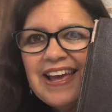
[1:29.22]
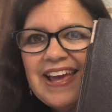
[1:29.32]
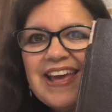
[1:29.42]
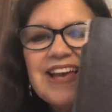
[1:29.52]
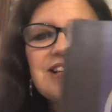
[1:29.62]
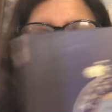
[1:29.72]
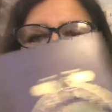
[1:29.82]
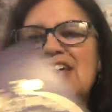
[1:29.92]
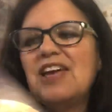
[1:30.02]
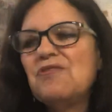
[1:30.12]
And
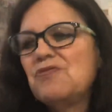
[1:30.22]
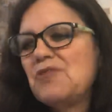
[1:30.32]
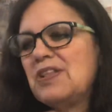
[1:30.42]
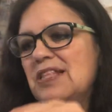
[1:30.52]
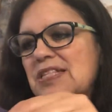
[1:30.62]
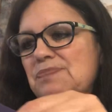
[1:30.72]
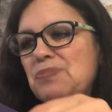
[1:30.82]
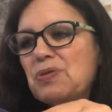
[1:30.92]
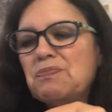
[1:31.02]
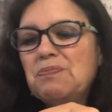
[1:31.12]
I have read this
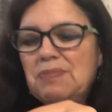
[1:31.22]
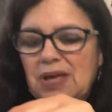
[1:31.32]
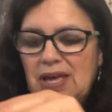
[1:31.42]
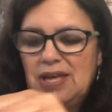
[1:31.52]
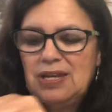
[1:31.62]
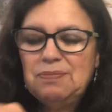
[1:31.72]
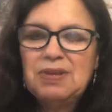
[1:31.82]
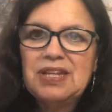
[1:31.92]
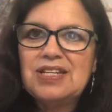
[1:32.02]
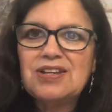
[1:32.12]
book many,
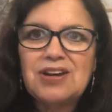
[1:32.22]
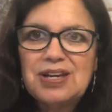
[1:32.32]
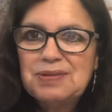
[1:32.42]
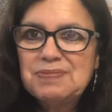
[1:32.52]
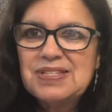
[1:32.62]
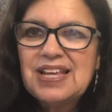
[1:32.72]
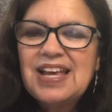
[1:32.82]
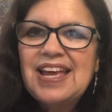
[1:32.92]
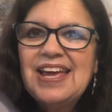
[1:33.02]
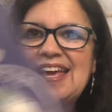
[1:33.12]
many times
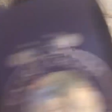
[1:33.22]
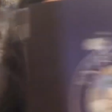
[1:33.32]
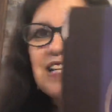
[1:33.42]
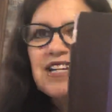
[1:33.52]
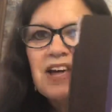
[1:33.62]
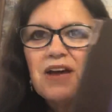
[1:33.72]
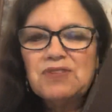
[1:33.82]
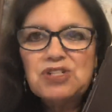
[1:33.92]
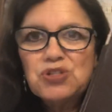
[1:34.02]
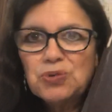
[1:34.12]
and have
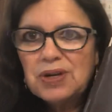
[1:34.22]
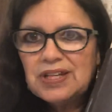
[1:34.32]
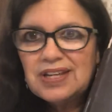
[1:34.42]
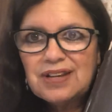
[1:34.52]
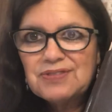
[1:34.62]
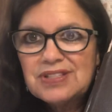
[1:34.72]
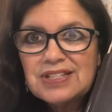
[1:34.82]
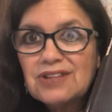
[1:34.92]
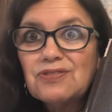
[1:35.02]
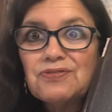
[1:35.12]
enjoyed every
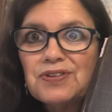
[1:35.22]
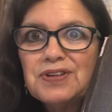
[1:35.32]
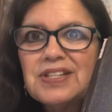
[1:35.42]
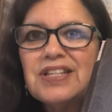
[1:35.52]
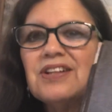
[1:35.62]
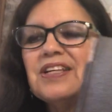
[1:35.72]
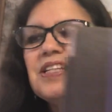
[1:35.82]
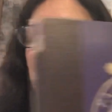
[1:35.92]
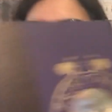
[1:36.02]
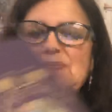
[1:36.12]
single fairy tale
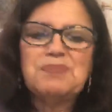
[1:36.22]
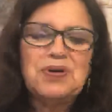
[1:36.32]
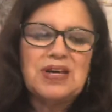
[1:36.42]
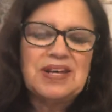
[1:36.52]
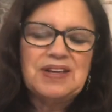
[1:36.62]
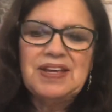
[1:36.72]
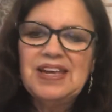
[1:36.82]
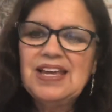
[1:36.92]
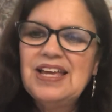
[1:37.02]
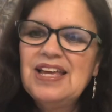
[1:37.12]
in this book.
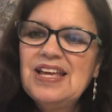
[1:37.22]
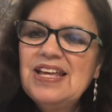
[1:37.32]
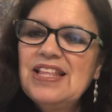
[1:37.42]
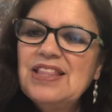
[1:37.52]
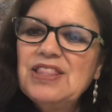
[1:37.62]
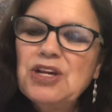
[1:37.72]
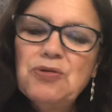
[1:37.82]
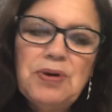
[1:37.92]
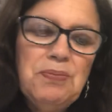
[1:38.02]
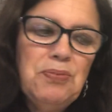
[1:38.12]
The
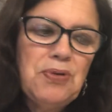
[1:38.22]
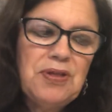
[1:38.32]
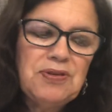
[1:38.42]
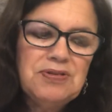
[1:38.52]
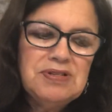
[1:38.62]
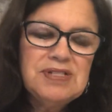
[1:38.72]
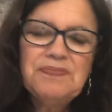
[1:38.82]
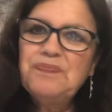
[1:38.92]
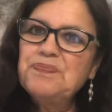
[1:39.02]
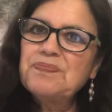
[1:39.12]
Grimm brothers
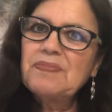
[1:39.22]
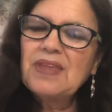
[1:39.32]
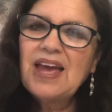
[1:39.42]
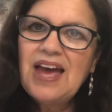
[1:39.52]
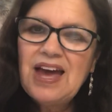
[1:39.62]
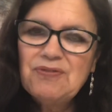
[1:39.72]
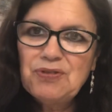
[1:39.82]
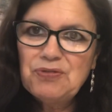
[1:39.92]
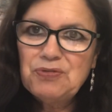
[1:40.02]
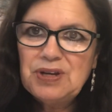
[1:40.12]
have
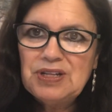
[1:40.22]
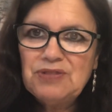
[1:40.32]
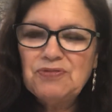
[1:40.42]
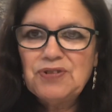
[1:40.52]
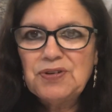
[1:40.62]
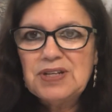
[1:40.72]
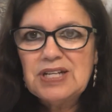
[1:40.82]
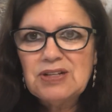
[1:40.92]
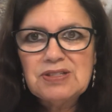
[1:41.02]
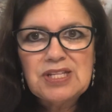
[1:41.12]
written fairy
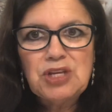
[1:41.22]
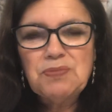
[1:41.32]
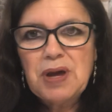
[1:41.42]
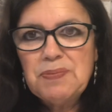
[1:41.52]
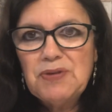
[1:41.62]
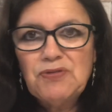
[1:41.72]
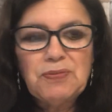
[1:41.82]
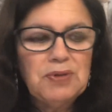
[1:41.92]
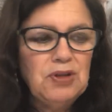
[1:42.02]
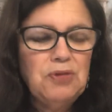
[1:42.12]
tales that you might be
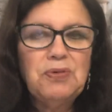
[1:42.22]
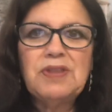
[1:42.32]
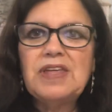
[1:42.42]
familiar with.